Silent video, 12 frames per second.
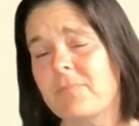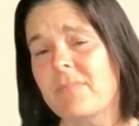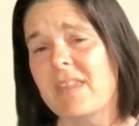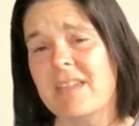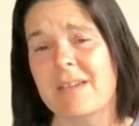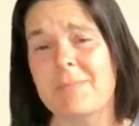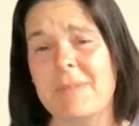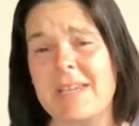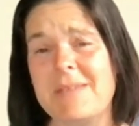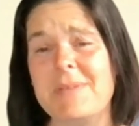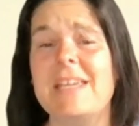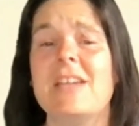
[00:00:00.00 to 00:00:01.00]
It may
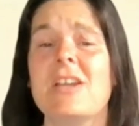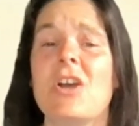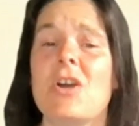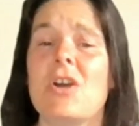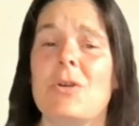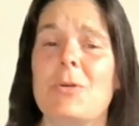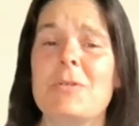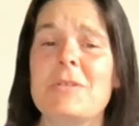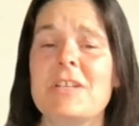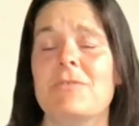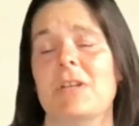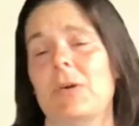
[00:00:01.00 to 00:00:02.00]
be, who do
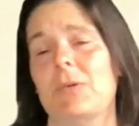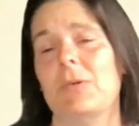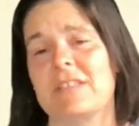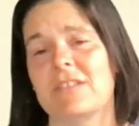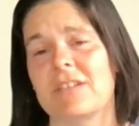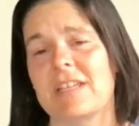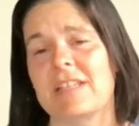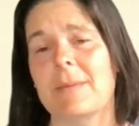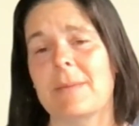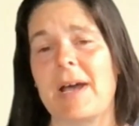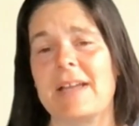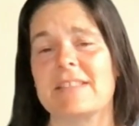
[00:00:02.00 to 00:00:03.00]
you know that's looking to
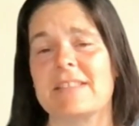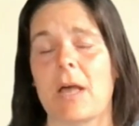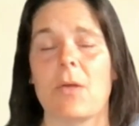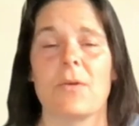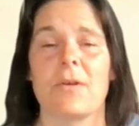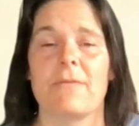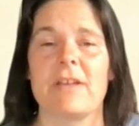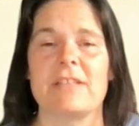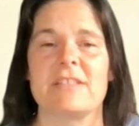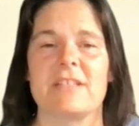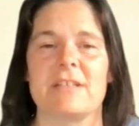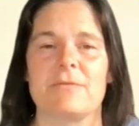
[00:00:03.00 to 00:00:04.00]
buy, sell, or
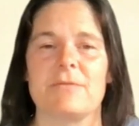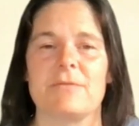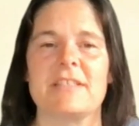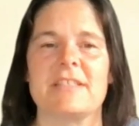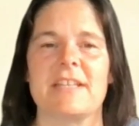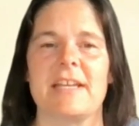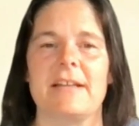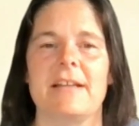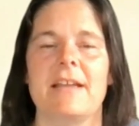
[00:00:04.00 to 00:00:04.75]
invest in real estate?